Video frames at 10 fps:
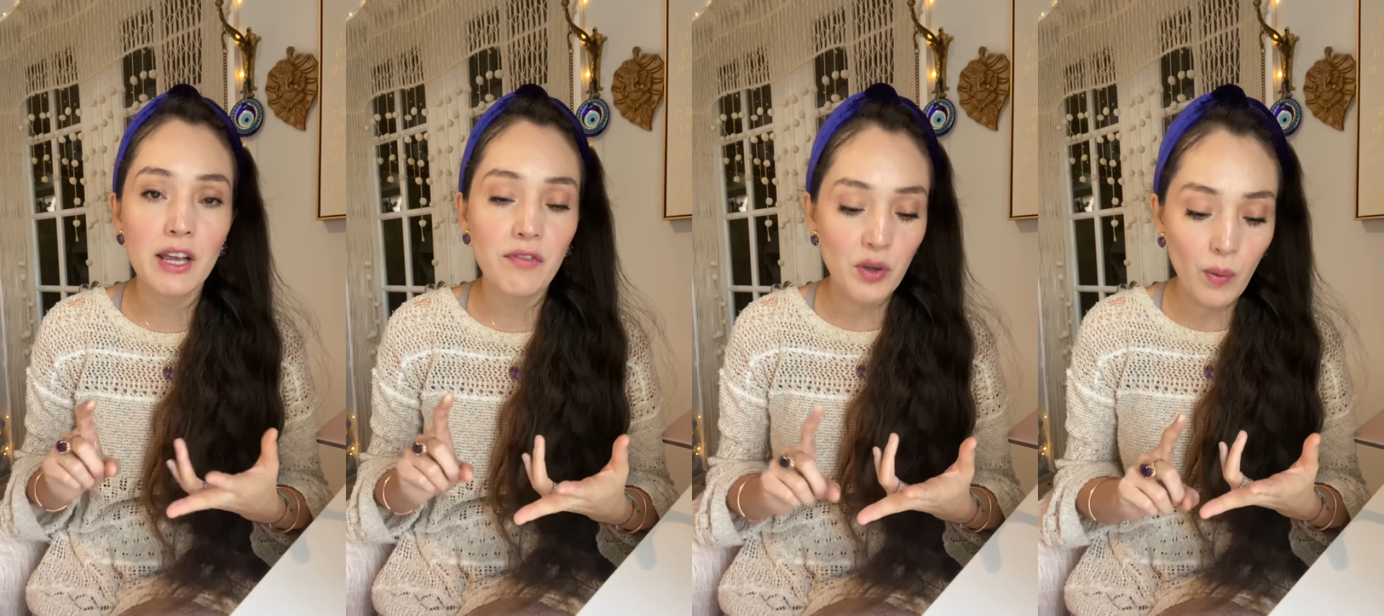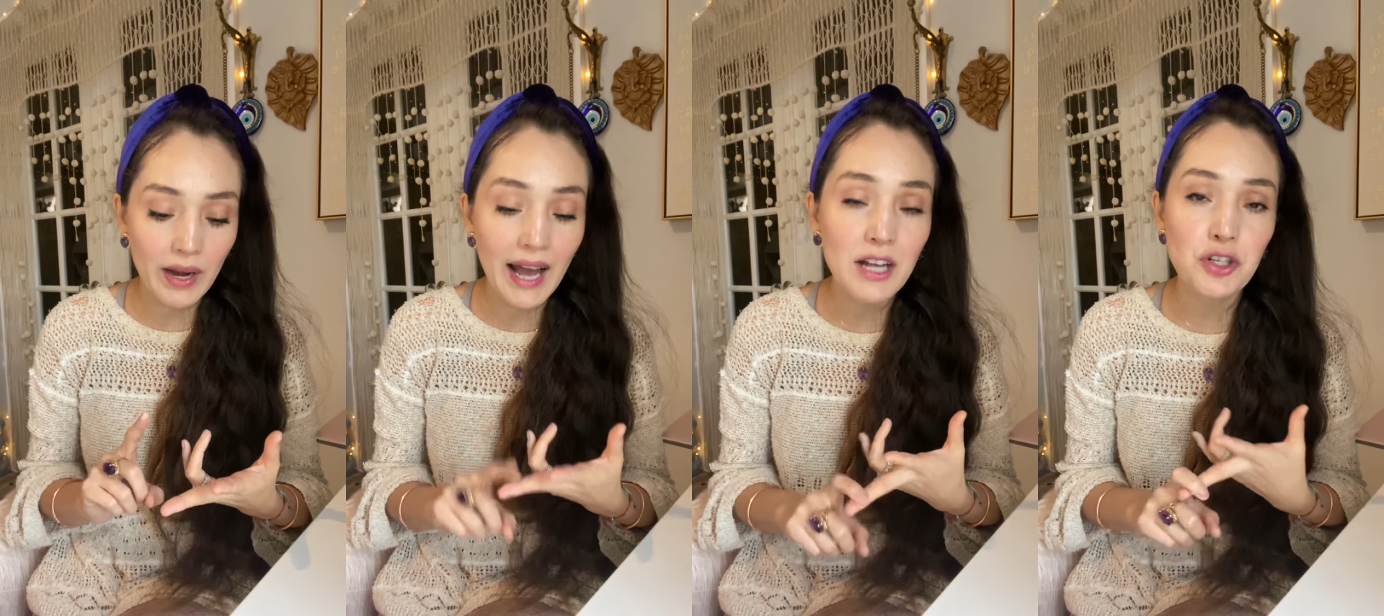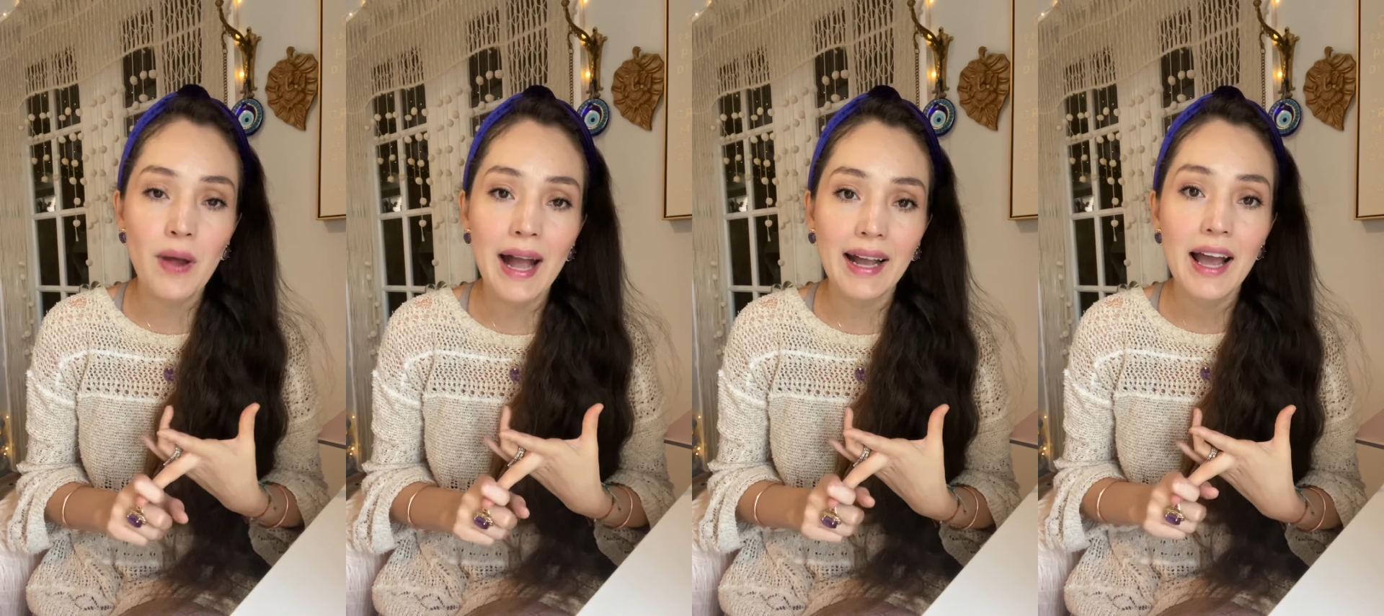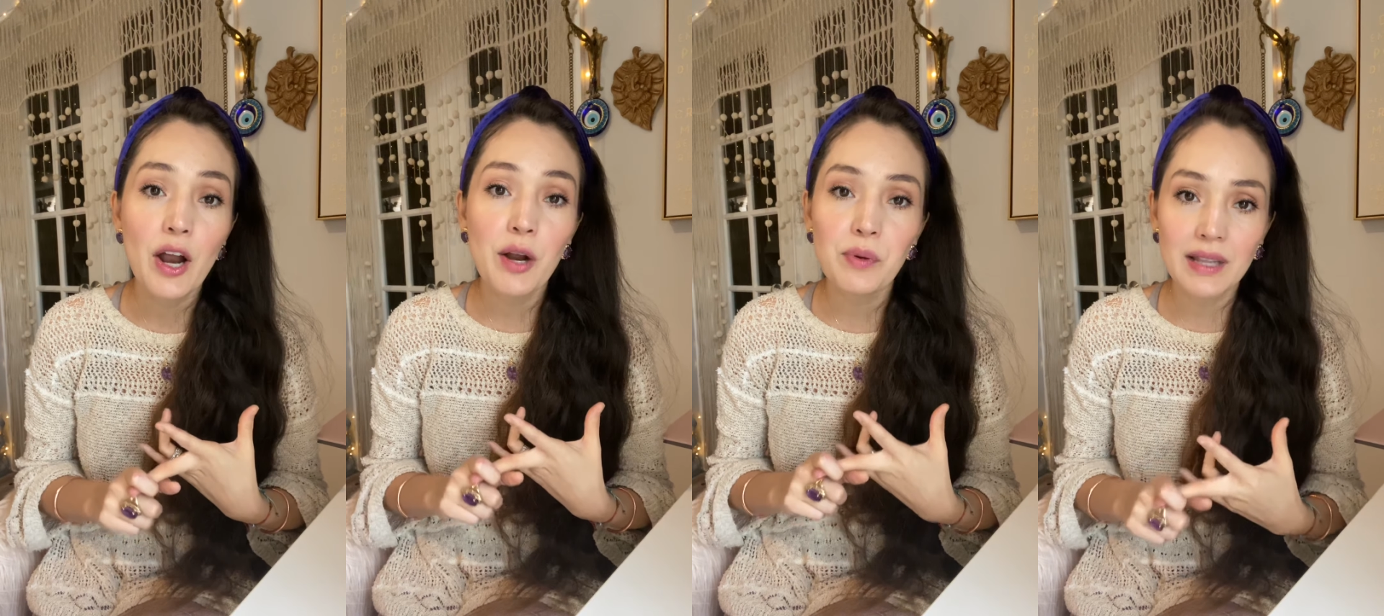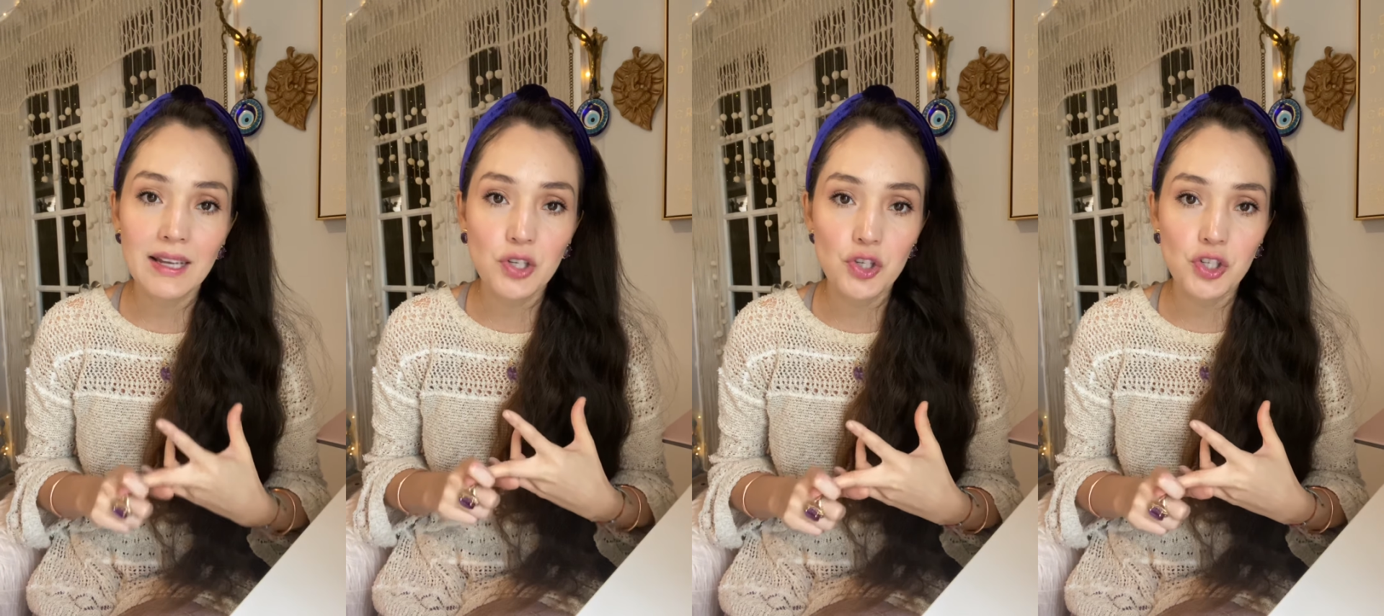if you want to attract a
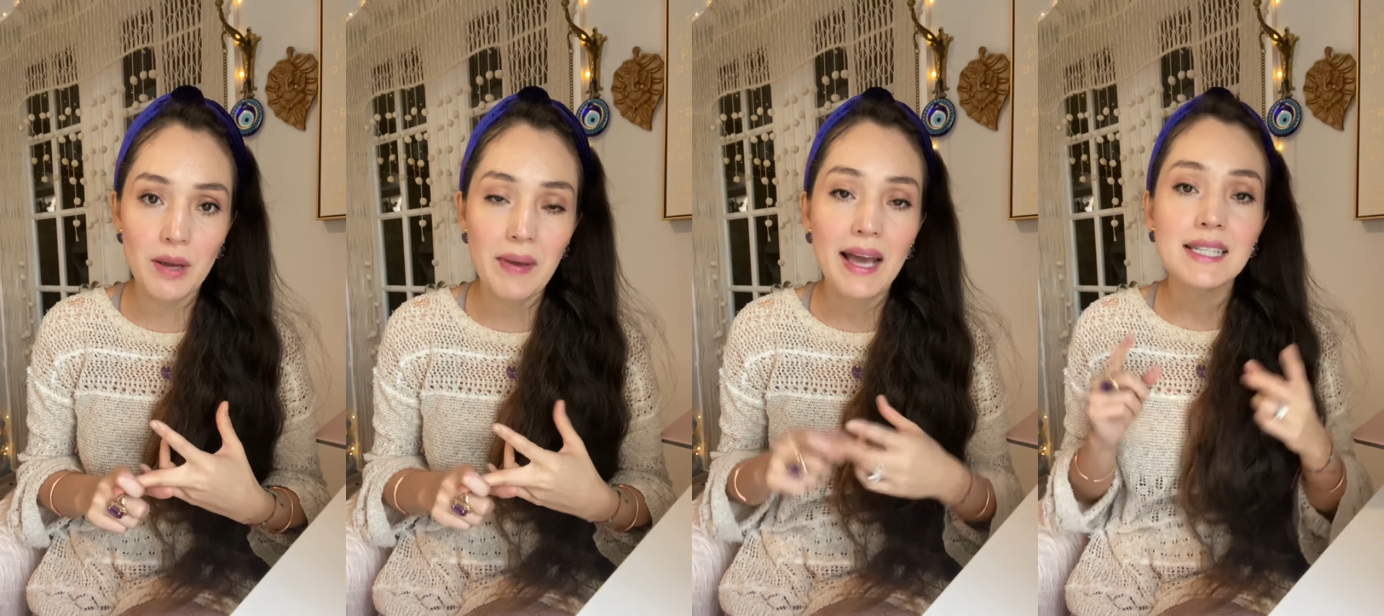relationship,